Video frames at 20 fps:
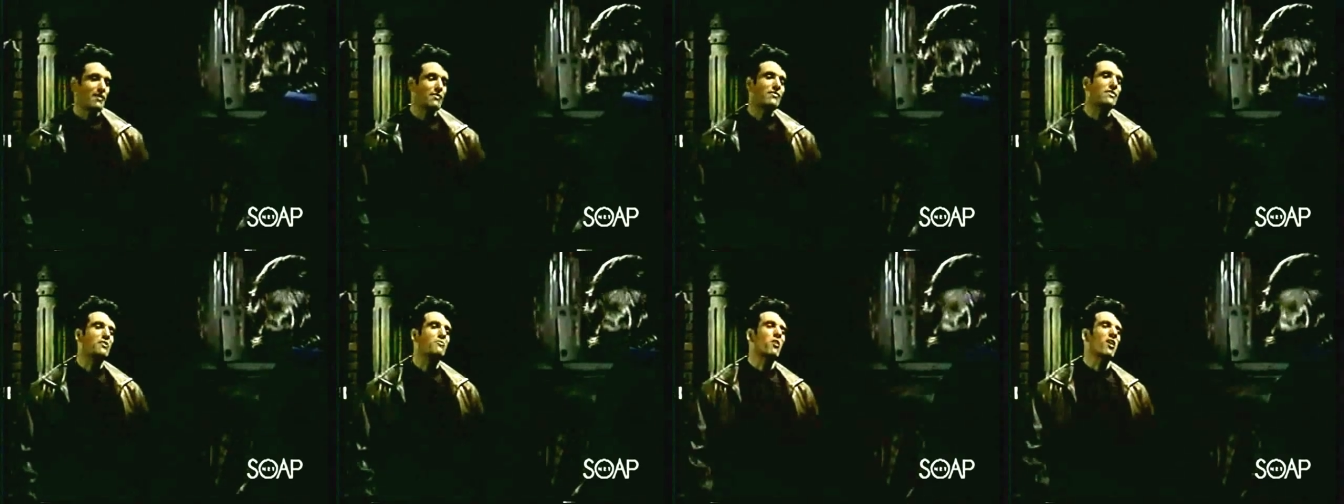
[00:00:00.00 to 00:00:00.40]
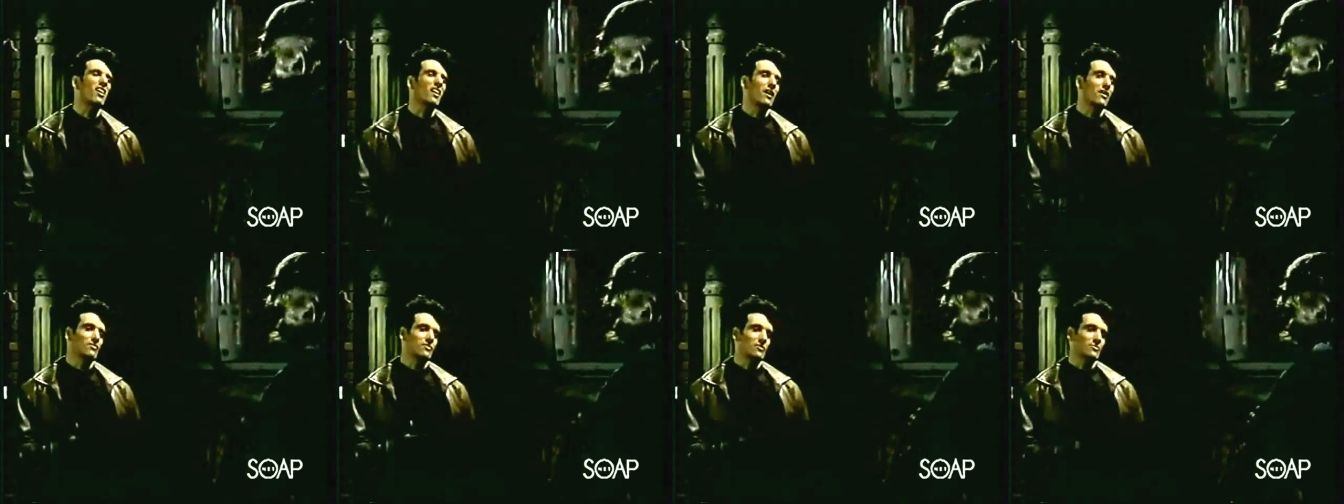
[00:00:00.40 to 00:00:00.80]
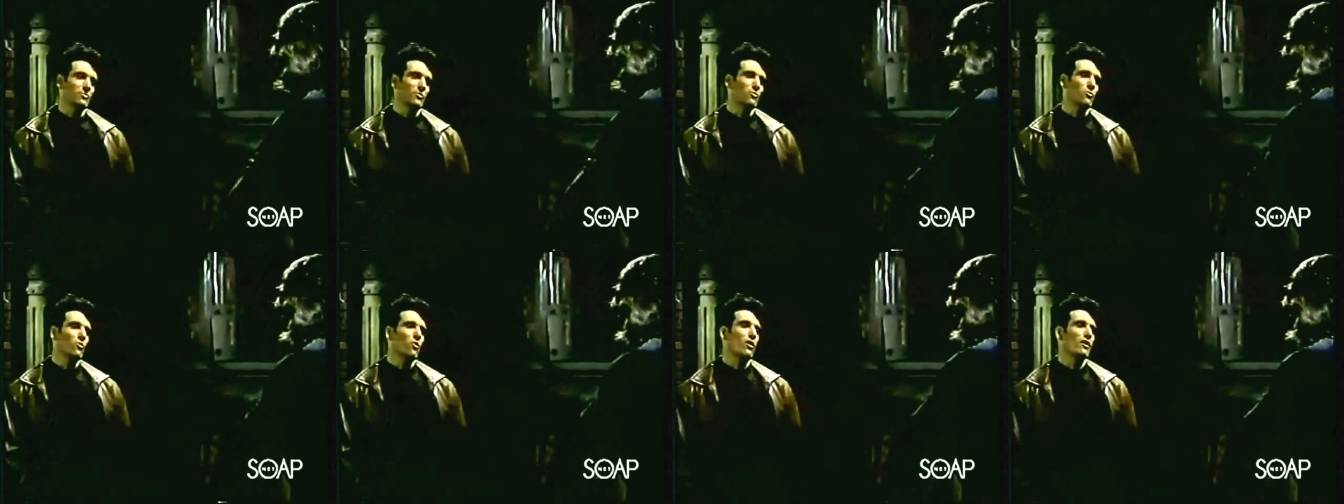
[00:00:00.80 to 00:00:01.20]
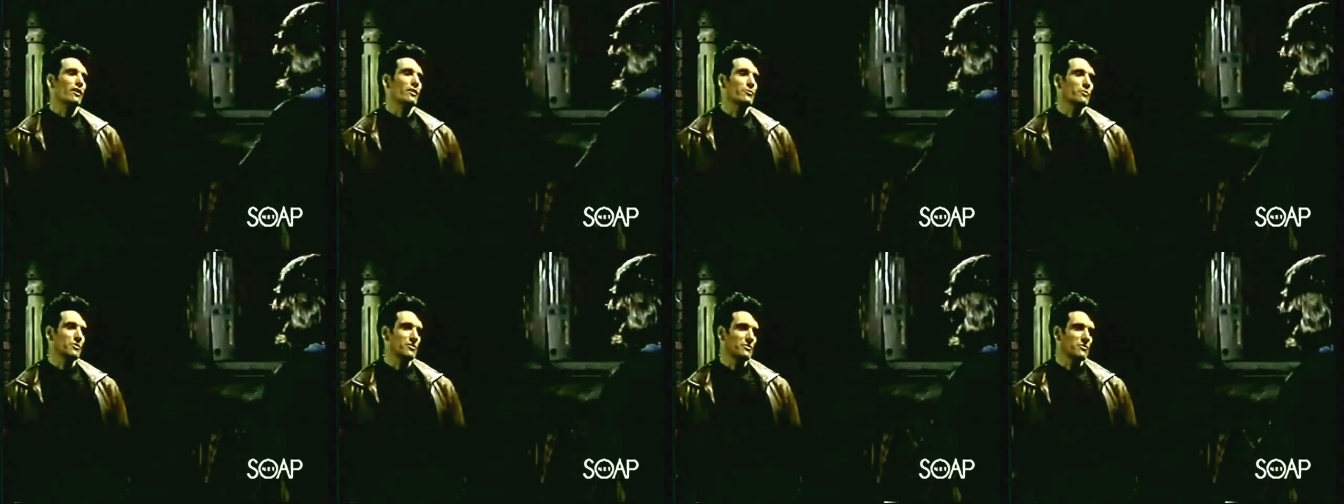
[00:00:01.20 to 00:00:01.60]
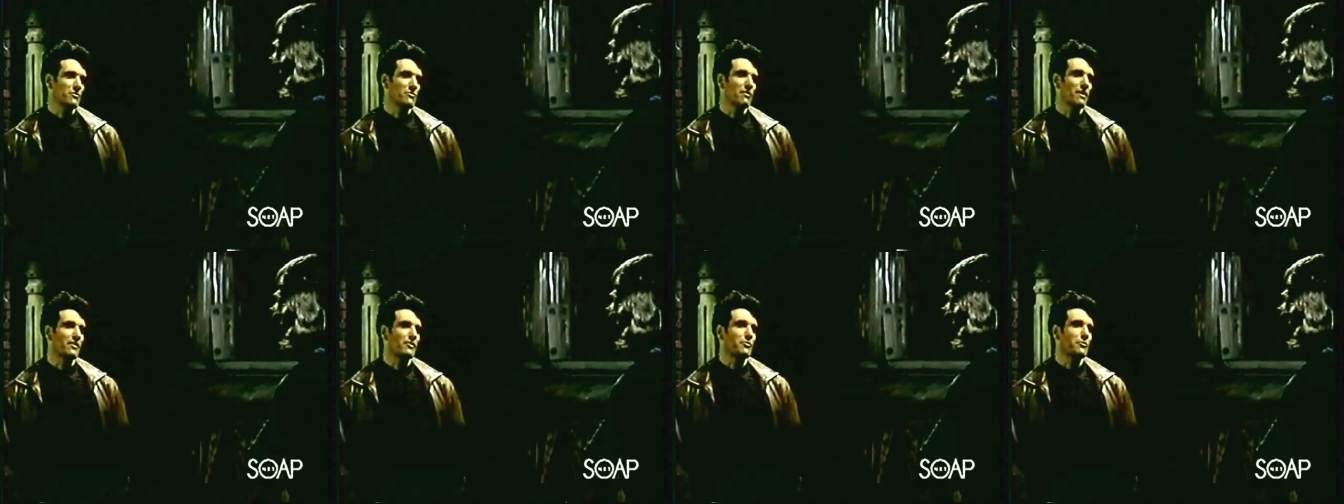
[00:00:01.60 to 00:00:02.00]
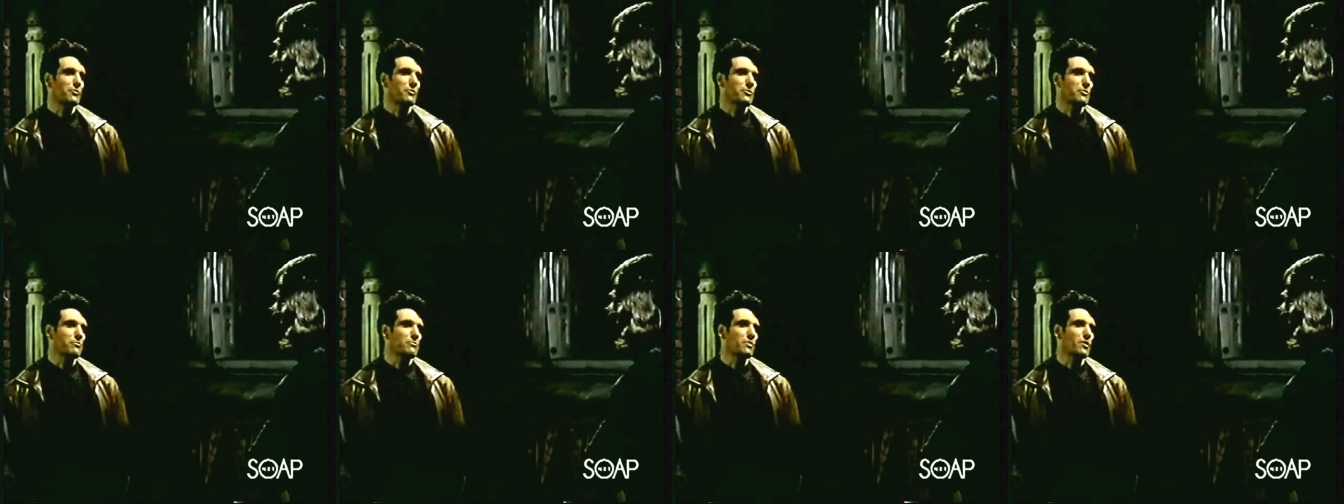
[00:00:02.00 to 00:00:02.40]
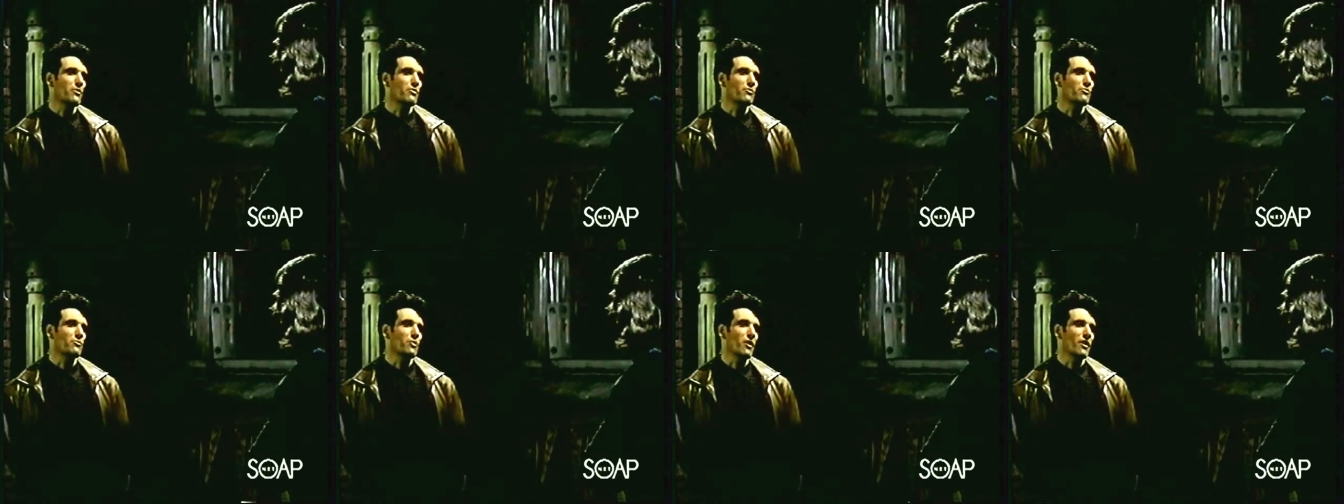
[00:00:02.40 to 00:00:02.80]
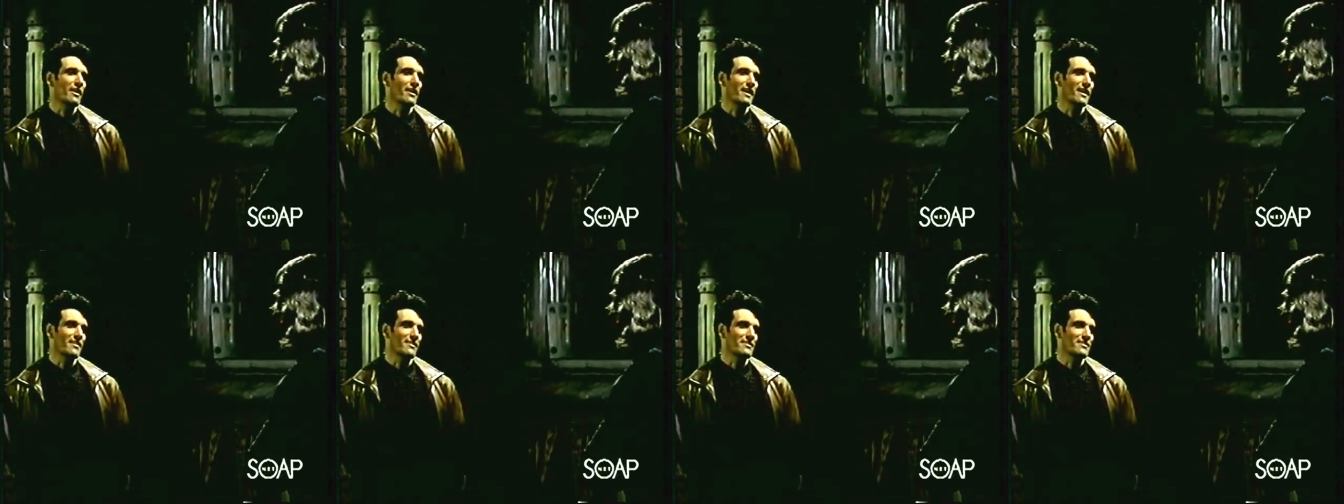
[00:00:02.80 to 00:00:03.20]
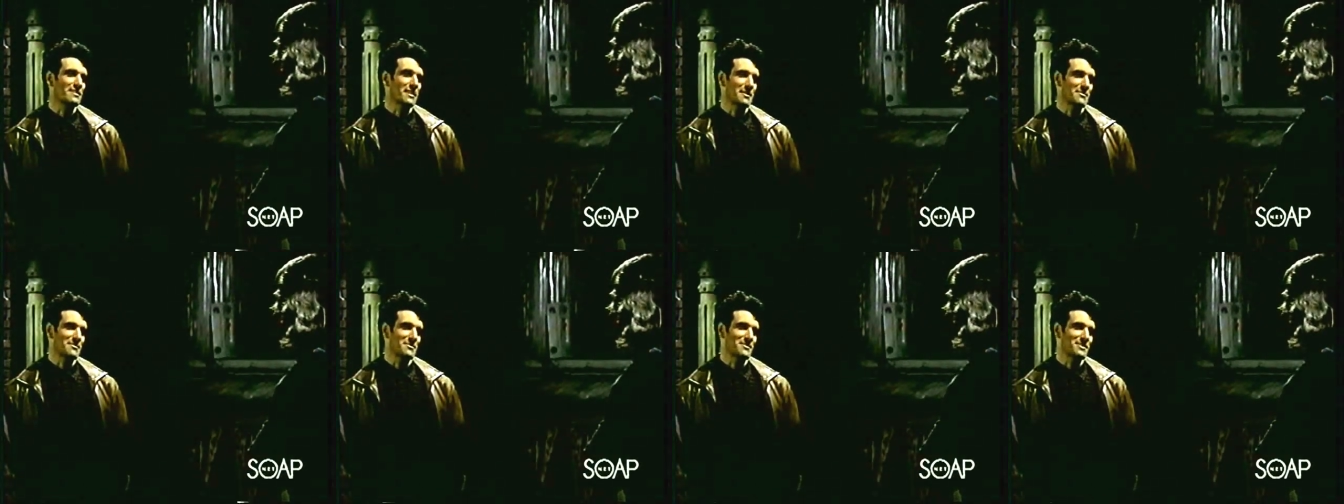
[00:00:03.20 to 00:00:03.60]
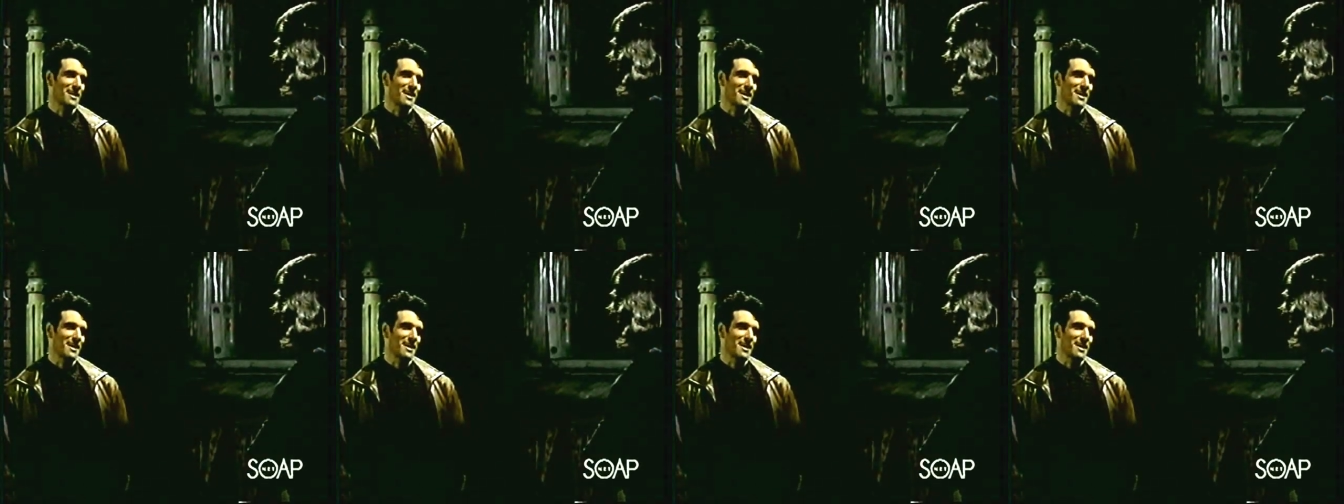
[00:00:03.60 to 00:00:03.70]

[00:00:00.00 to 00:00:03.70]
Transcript: I'd feel more comfortable working with you if I knew we were both working on the same